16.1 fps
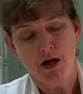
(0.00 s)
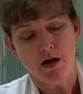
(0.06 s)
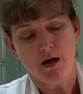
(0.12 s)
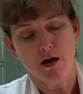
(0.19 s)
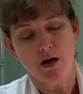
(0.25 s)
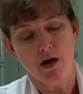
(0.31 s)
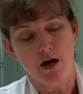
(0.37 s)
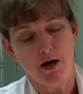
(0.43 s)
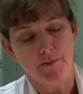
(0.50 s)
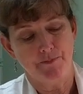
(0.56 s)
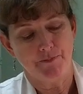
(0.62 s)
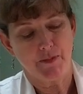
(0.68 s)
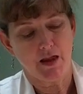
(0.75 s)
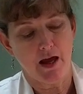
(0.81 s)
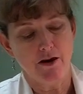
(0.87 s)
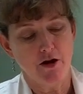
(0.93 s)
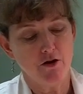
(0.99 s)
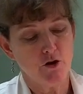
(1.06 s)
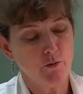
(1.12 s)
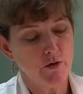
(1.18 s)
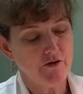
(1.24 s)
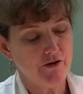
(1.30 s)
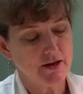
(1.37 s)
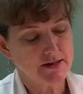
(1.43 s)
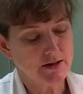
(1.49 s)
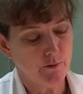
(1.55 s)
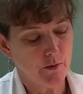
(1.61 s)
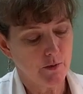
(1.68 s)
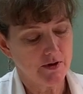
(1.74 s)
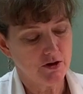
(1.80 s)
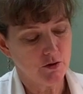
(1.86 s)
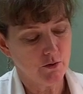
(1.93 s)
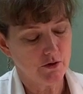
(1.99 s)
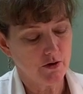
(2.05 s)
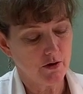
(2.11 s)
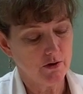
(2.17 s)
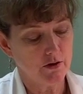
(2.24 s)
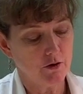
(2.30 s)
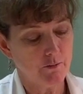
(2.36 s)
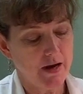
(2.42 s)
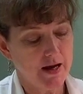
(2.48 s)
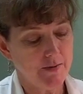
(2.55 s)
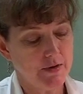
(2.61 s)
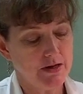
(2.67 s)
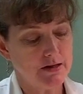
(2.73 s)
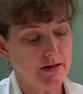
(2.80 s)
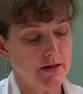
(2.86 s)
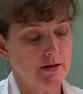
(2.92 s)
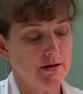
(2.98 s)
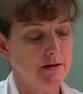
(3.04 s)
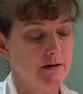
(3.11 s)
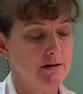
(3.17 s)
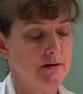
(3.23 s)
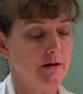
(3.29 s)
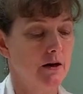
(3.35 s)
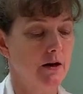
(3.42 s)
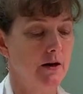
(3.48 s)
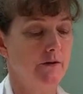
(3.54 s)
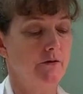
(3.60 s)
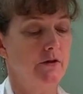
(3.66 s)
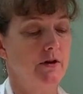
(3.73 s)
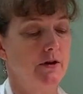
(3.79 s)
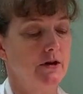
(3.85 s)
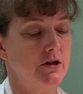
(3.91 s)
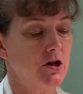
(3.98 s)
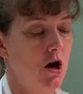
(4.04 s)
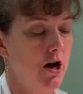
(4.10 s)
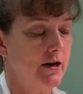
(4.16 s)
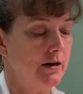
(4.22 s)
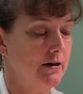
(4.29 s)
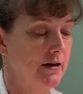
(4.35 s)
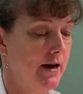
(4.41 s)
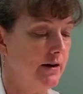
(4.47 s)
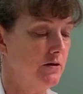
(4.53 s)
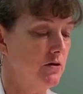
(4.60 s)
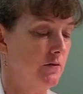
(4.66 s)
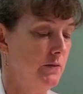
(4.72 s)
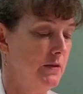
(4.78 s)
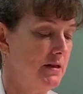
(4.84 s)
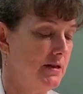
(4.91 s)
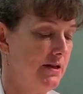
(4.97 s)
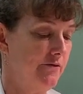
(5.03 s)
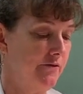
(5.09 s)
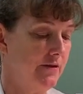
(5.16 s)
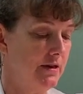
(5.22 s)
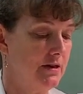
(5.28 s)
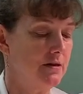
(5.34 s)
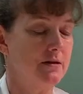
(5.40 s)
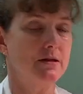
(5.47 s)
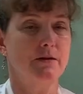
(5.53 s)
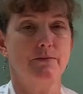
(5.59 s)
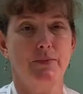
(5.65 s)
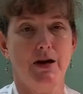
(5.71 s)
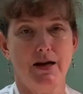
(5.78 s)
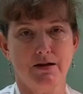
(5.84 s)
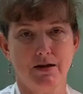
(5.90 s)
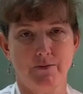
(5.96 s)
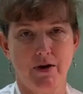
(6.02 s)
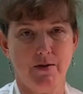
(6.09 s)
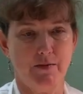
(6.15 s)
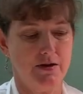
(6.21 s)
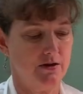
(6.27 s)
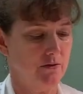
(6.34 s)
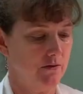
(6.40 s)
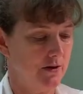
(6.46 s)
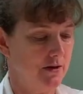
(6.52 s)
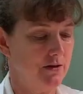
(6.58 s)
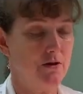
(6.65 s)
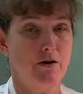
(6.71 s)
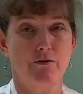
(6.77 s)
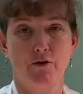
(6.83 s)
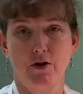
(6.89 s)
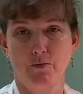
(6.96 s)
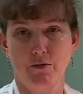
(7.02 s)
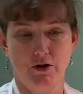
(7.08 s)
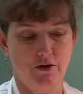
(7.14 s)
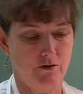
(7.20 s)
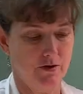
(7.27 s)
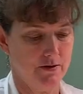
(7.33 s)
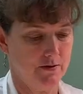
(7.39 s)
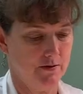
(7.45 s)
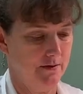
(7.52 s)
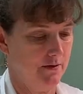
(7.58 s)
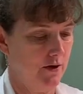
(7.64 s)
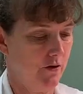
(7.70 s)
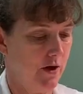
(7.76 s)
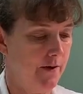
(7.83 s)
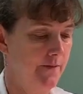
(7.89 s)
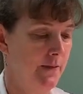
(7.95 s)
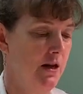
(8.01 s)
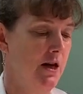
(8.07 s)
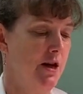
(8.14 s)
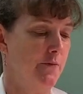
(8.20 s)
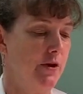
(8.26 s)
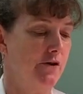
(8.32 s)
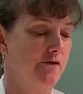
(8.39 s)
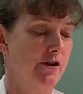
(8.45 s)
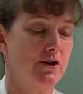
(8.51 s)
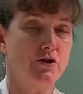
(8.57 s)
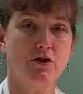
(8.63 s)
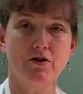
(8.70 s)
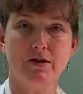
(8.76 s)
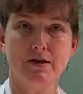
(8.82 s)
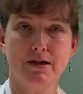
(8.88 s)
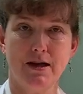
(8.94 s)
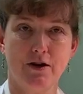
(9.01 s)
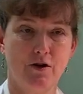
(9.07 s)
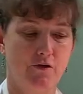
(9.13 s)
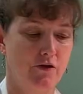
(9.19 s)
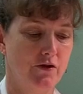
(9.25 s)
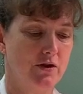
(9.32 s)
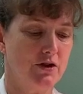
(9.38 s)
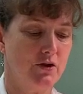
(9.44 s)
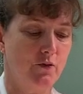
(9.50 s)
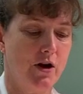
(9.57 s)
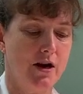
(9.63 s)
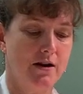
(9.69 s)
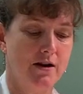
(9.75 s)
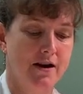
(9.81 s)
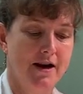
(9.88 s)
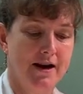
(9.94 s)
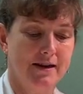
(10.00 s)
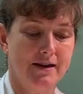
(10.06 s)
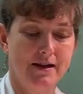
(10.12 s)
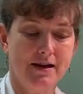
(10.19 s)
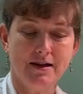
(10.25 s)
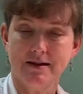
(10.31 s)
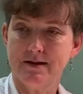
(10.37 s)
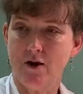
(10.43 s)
Another reflex that we do with our little babies is the tonic neck, and so let's see, this is a plastic baby, so it's hard for him to do this, okay? But if I turn his head over this way, then his